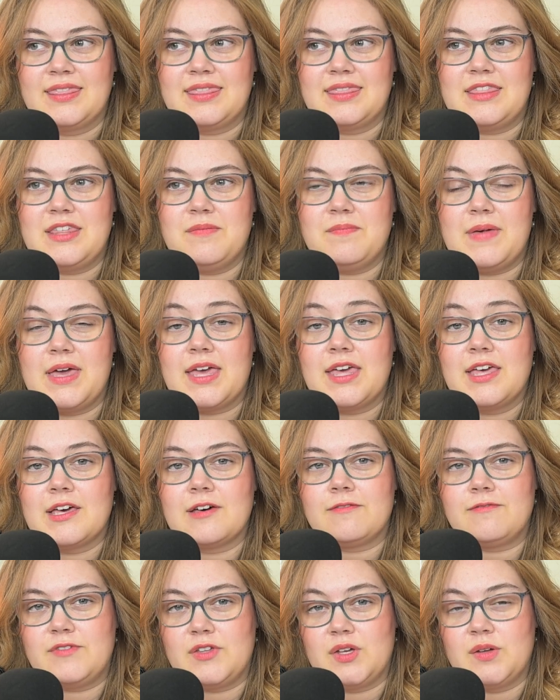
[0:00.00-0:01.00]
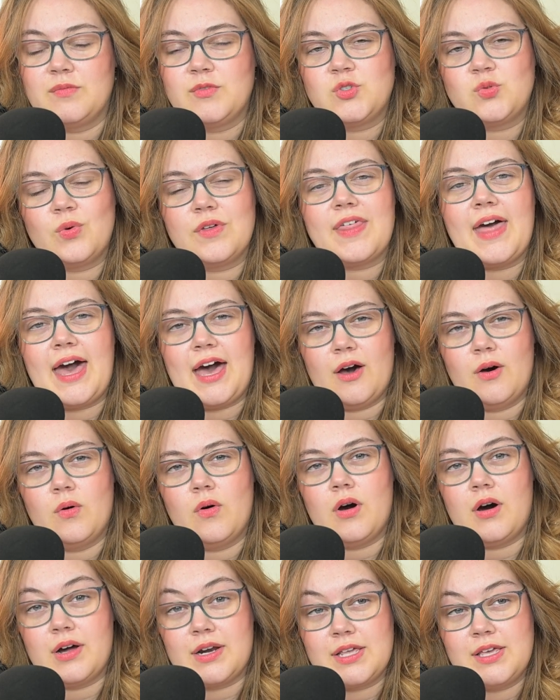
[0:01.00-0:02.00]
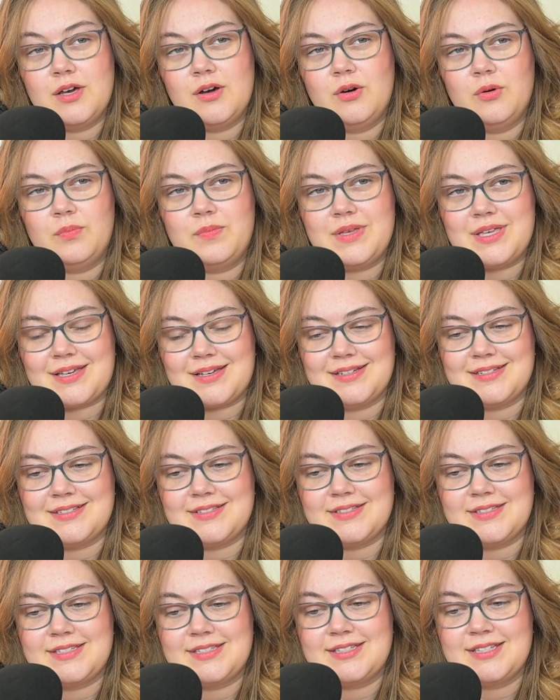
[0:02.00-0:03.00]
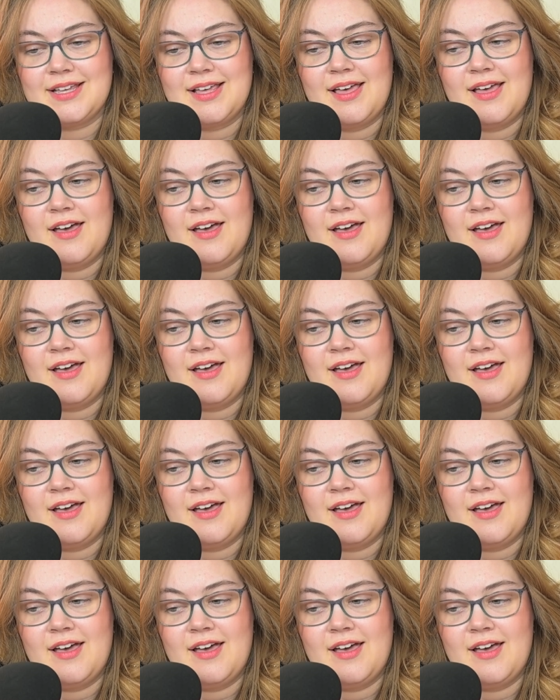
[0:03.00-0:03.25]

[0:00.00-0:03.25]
the making of films without audio, because